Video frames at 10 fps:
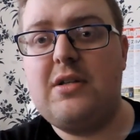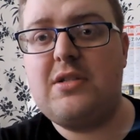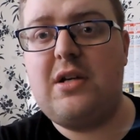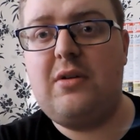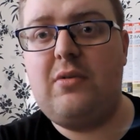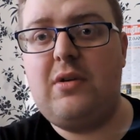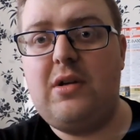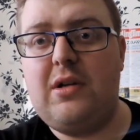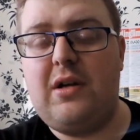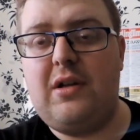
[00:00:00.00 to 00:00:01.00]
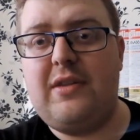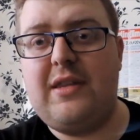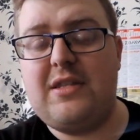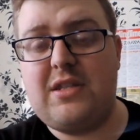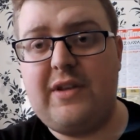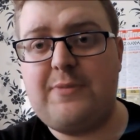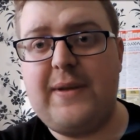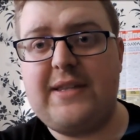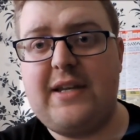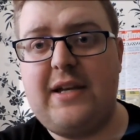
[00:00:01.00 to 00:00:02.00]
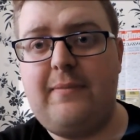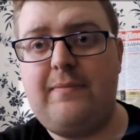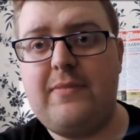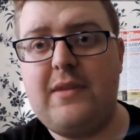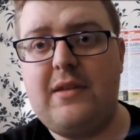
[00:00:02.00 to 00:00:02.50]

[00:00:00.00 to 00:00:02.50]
So something's picked it up